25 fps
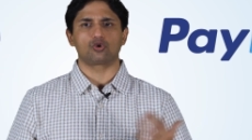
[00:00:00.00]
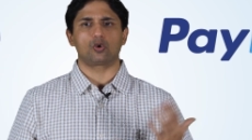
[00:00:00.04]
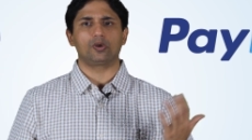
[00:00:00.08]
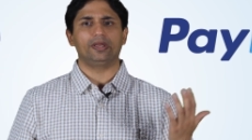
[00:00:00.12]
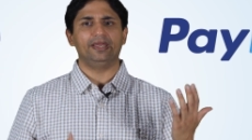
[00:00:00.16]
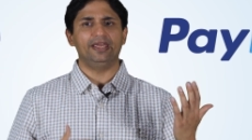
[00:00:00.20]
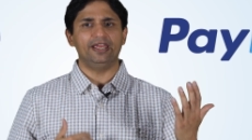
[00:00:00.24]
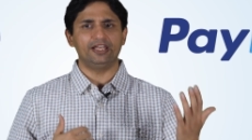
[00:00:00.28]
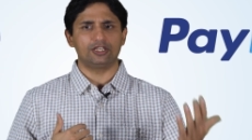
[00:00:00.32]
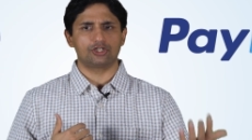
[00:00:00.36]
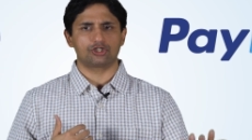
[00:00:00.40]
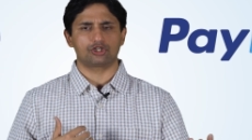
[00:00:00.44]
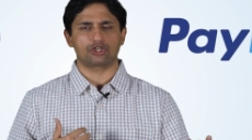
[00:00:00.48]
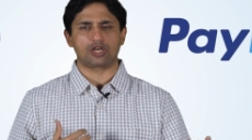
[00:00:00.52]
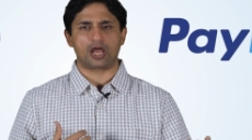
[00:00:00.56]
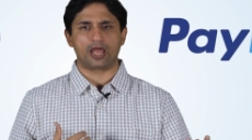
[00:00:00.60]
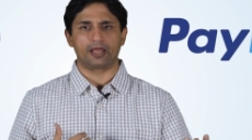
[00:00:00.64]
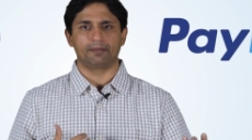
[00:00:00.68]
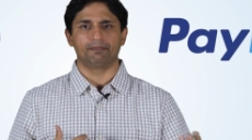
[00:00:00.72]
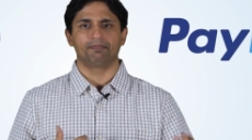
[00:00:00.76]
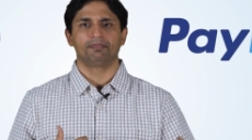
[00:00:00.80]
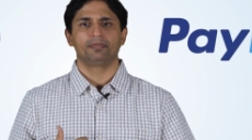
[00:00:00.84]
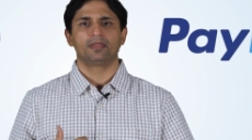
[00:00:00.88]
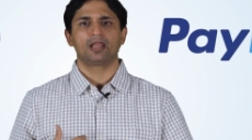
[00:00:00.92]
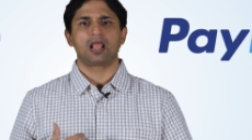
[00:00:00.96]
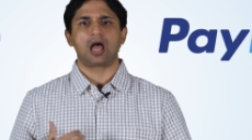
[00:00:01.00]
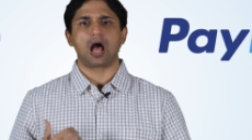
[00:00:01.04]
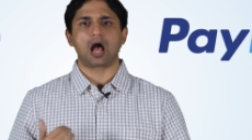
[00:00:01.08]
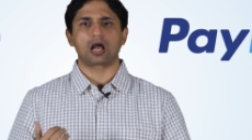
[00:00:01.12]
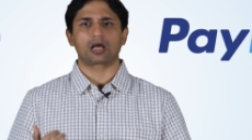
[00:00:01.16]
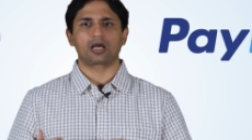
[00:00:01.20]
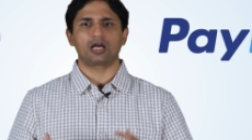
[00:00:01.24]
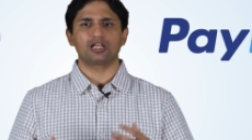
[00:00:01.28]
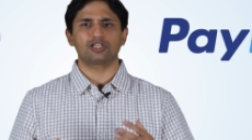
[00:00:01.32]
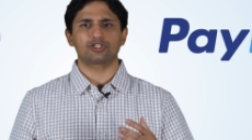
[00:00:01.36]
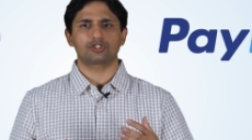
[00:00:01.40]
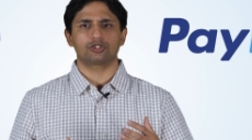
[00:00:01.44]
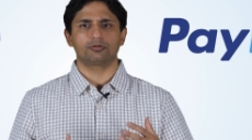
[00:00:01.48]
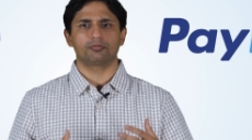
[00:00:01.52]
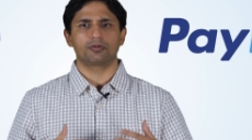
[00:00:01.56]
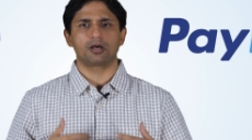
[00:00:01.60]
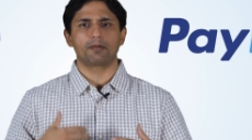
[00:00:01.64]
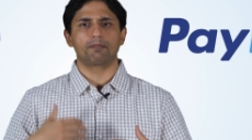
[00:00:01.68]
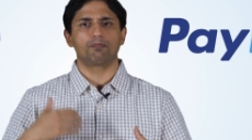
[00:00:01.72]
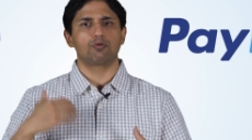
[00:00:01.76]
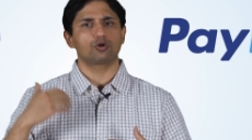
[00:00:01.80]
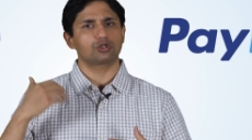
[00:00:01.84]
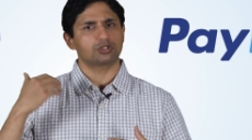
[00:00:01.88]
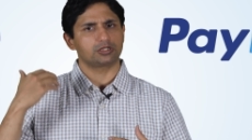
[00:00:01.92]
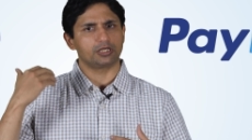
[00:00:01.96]
So each time a
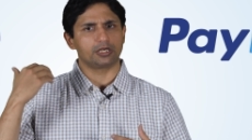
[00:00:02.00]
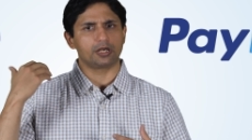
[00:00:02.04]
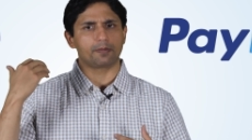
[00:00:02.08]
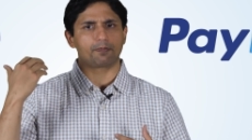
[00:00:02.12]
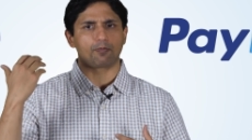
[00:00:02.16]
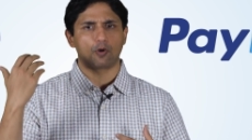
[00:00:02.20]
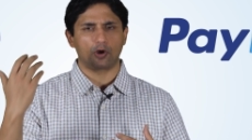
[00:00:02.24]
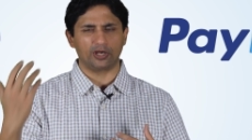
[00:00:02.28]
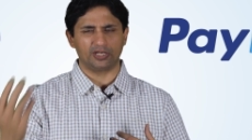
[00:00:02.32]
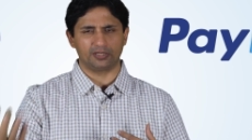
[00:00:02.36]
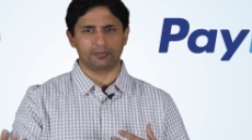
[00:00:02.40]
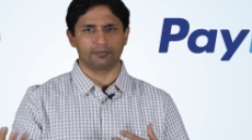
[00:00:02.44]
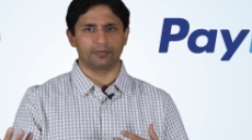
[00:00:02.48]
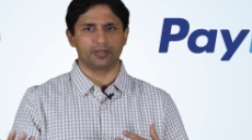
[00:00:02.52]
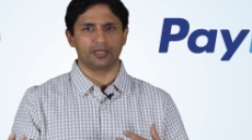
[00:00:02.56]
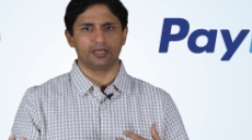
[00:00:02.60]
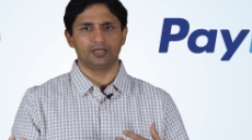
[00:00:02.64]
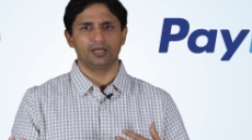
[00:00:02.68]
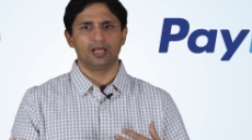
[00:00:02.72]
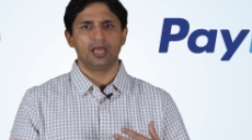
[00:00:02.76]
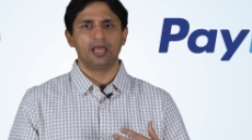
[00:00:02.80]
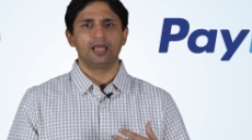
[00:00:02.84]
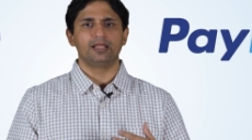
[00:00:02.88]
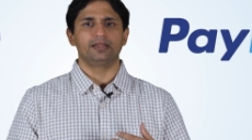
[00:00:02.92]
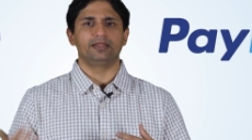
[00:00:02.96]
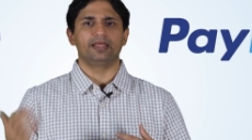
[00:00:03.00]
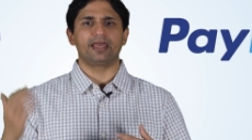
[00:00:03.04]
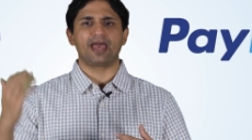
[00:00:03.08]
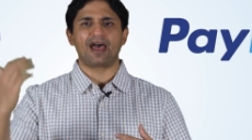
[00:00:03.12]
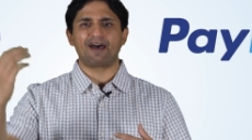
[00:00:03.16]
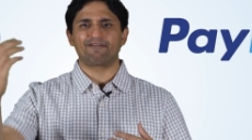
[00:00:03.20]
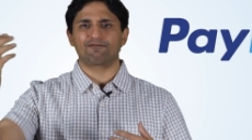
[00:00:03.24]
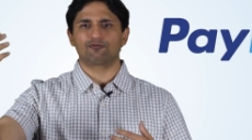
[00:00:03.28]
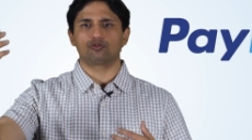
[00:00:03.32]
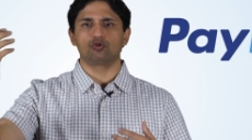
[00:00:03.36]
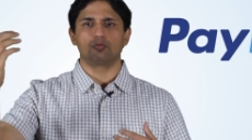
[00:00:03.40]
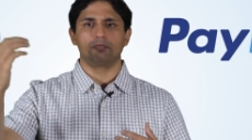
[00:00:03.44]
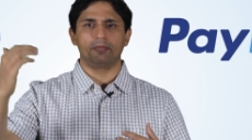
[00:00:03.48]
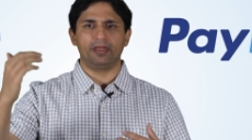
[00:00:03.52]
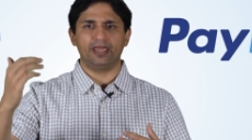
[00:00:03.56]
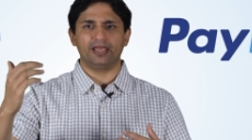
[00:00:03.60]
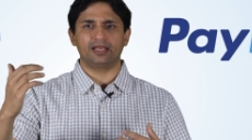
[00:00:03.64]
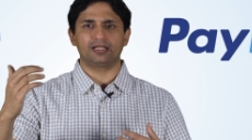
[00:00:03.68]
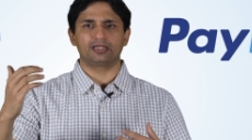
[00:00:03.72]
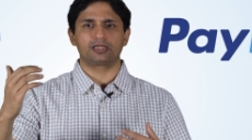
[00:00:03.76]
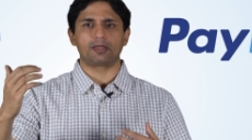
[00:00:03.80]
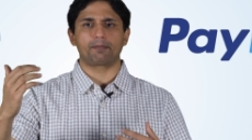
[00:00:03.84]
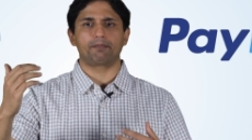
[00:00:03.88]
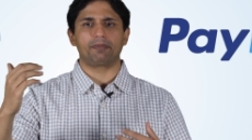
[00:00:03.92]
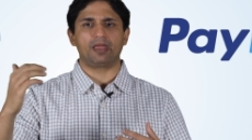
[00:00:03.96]
customer books an appointment, they have to
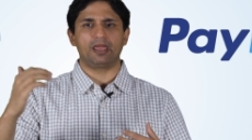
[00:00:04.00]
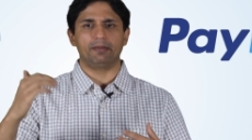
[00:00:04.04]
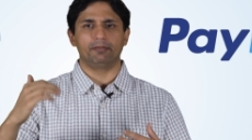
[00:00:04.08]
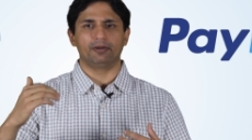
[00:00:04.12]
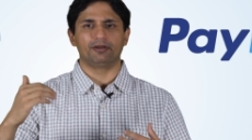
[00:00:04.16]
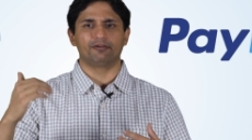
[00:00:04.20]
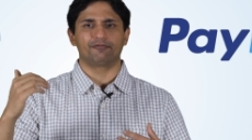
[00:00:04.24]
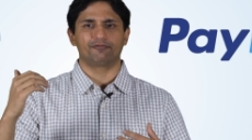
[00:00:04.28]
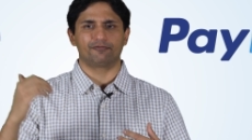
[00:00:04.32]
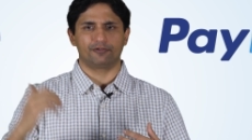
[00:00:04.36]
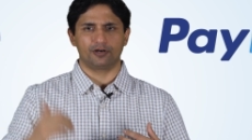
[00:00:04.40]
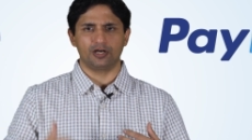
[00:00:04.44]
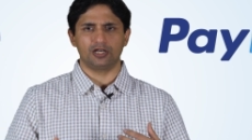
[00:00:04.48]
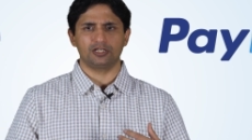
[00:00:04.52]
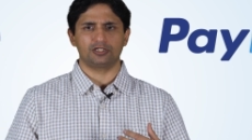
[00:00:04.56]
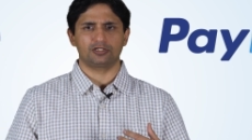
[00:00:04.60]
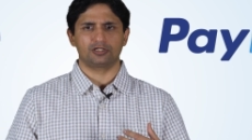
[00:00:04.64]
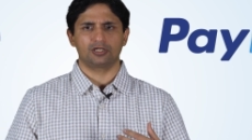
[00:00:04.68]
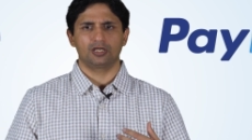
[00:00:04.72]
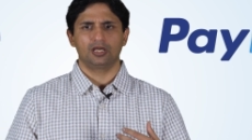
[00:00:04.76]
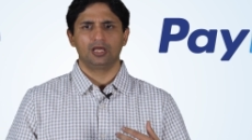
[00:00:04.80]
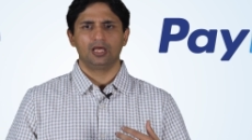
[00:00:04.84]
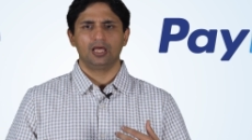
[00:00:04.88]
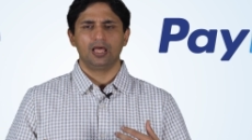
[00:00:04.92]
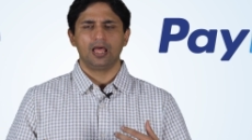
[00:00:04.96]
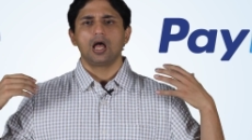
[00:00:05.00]
make the payment first.